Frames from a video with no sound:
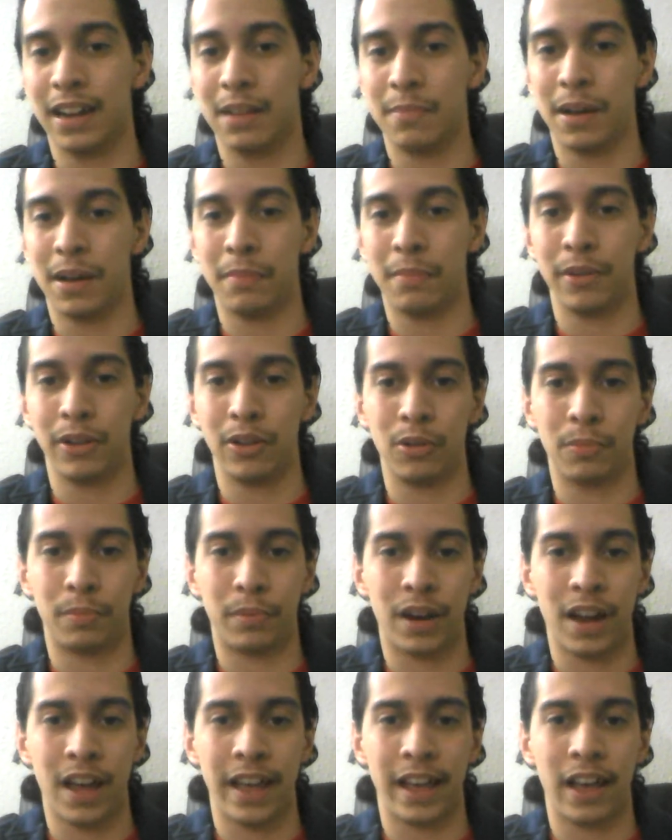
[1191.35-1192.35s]
about Bill
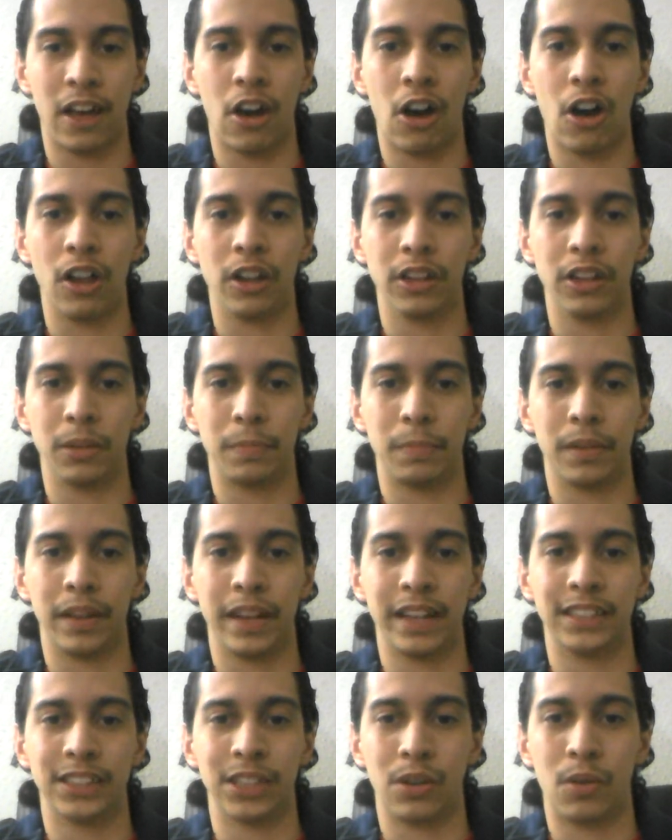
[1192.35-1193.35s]
O'Brien calling the
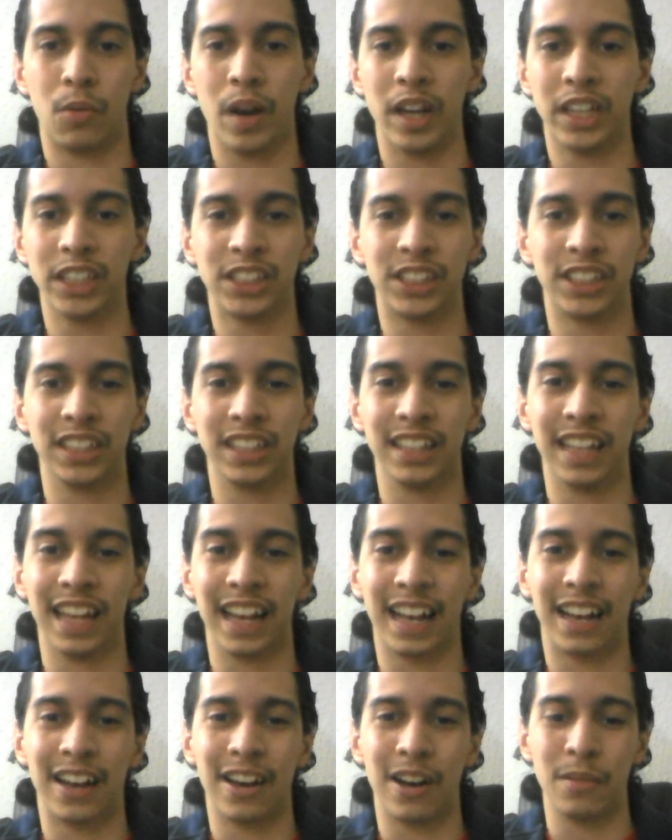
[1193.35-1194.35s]
plays, the question
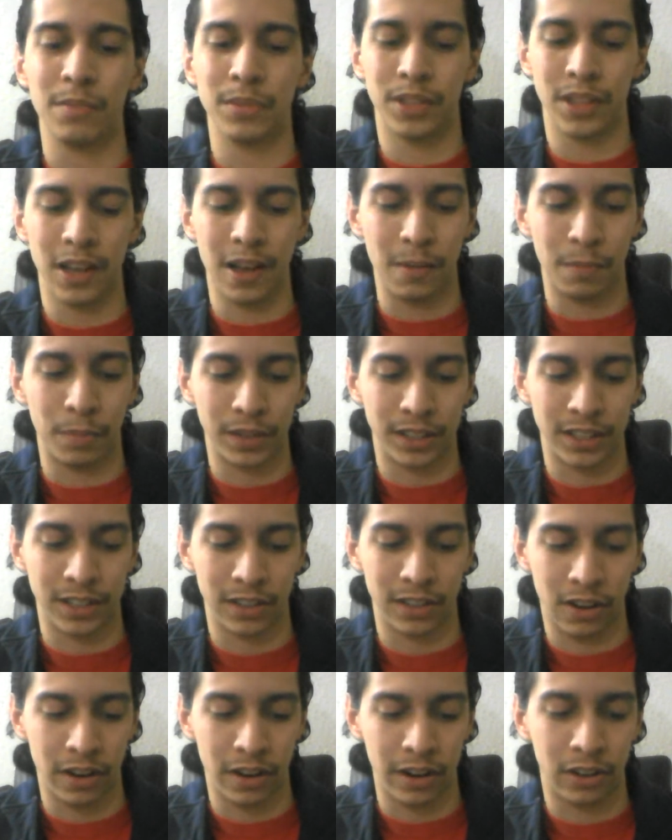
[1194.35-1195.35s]
that comes up, which is
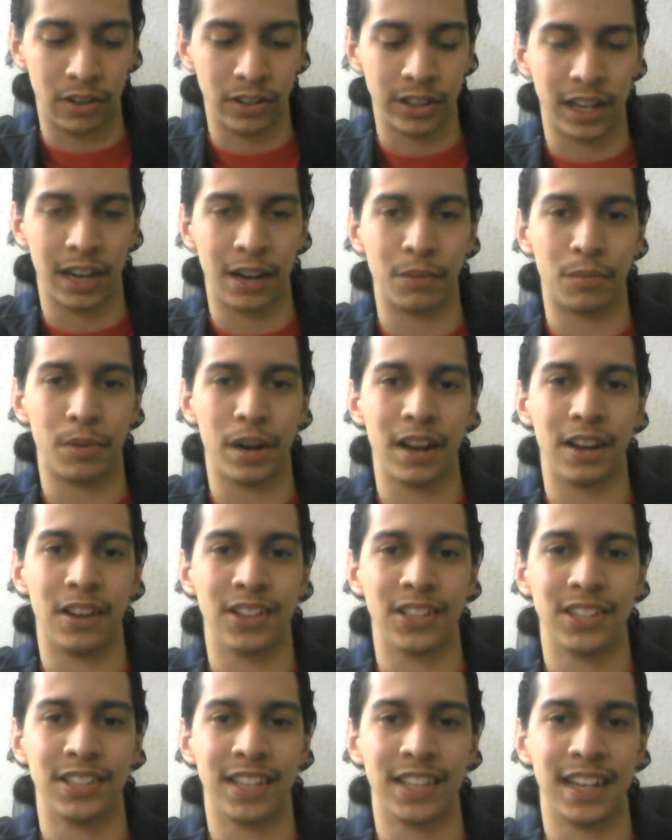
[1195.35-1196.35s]
an article that I read
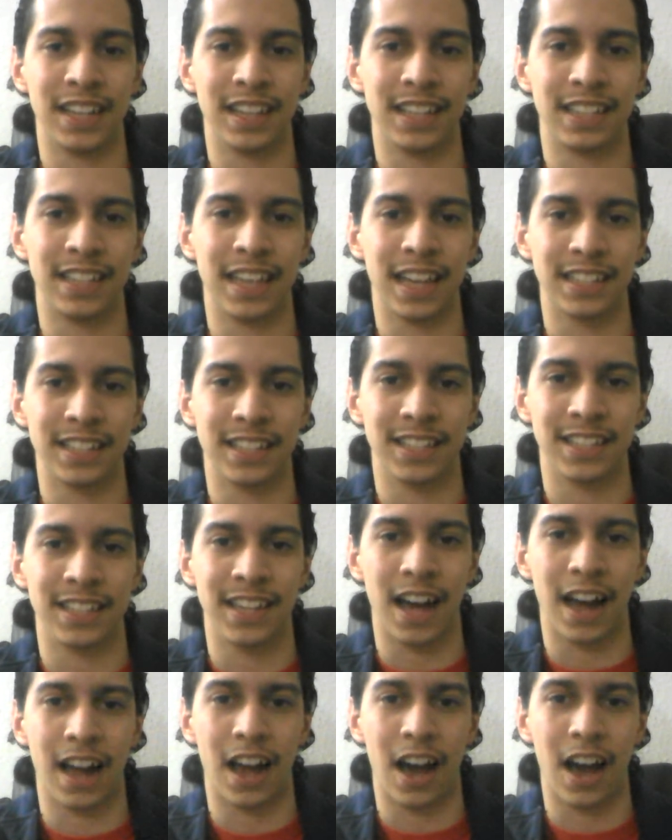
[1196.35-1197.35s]
on
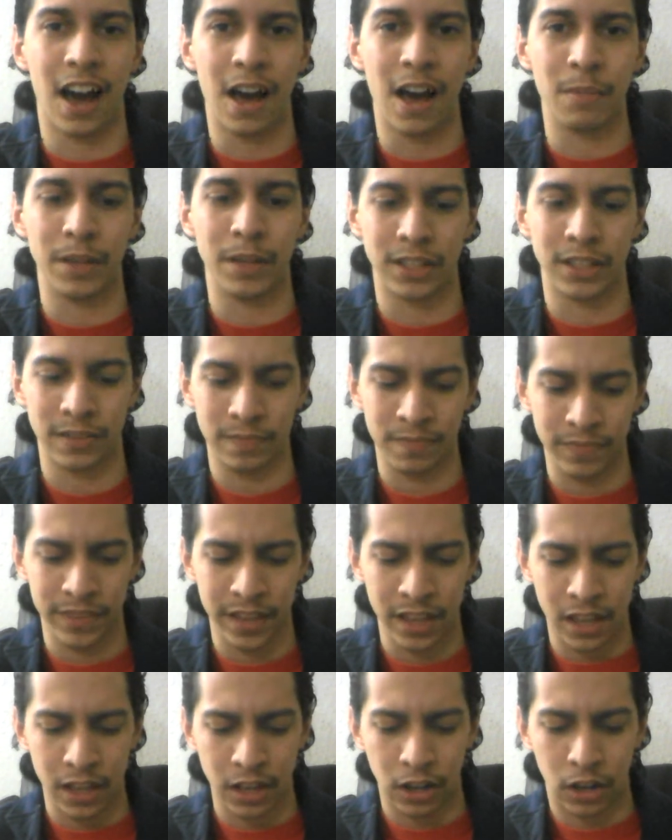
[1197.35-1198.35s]
stateofthetexans.com, is
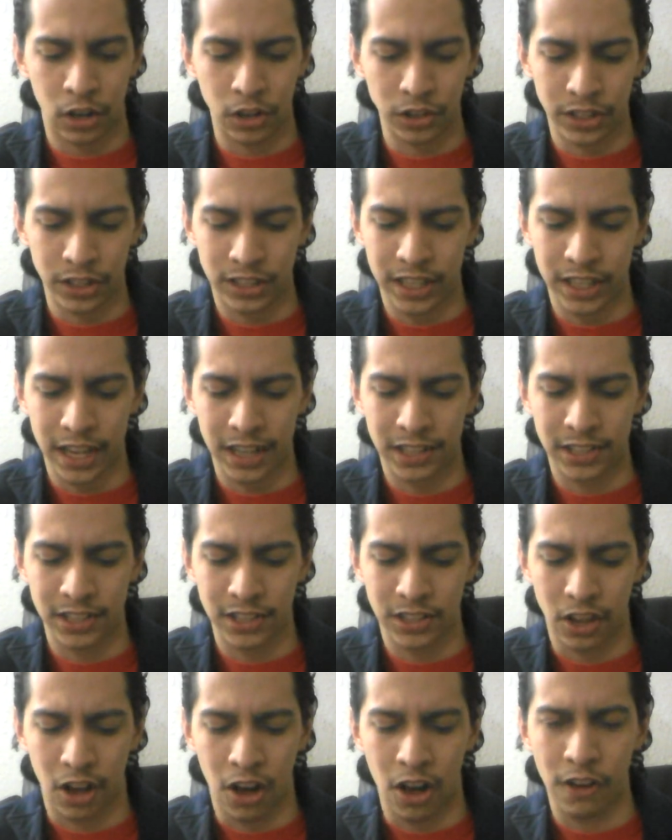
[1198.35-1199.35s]
could the
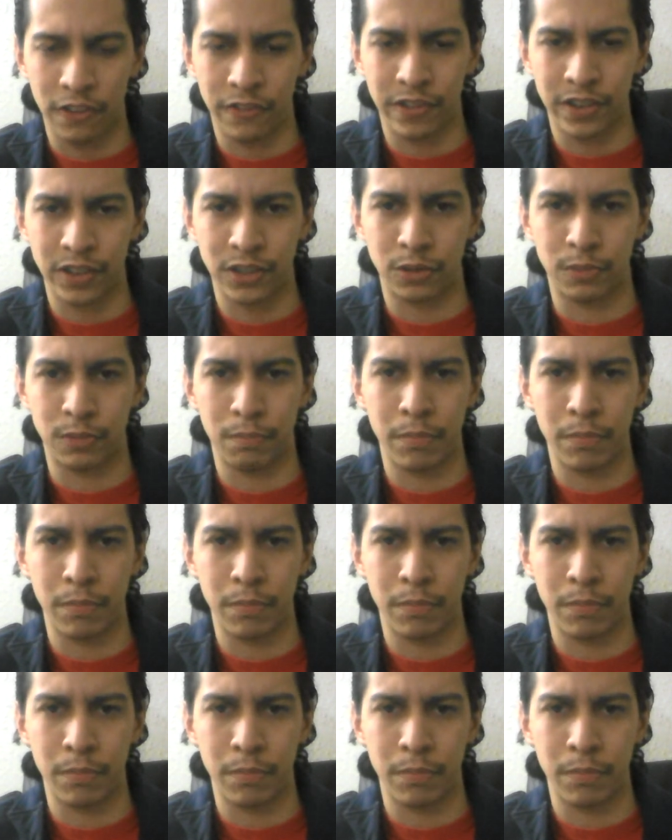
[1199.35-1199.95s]
Texans offense